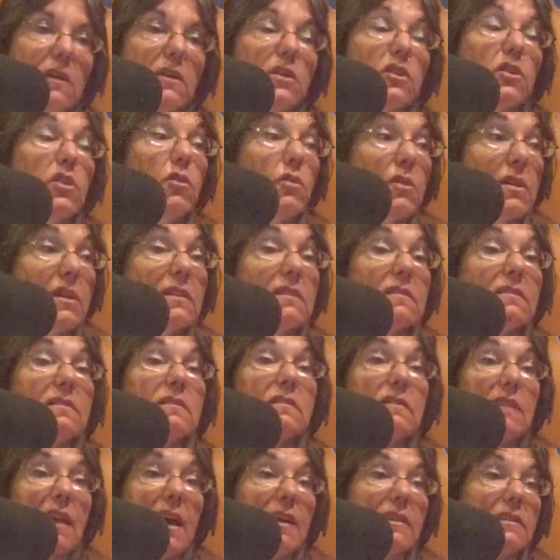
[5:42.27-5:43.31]
You can
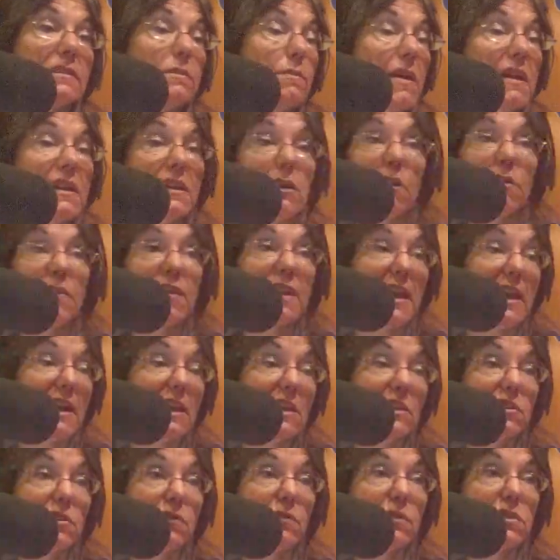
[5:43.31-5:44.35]
say, depending on the
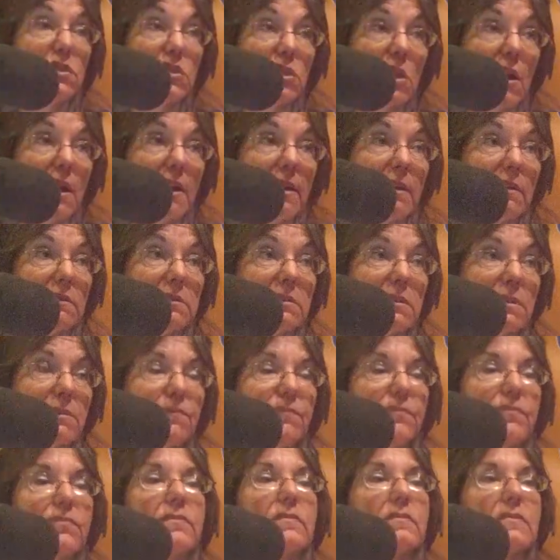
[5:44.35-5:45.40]
age of the child,
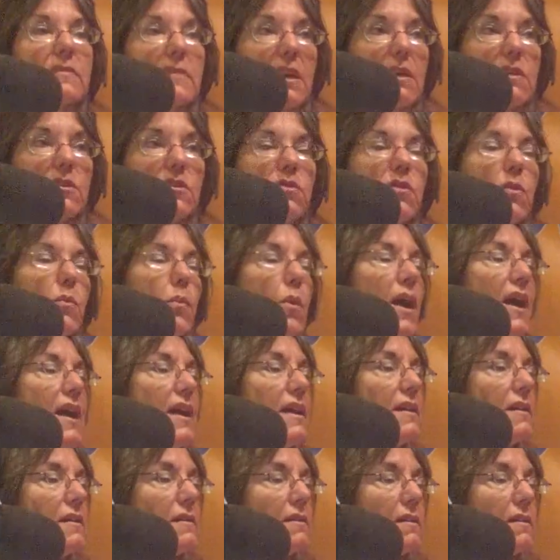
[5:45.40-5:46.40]
the way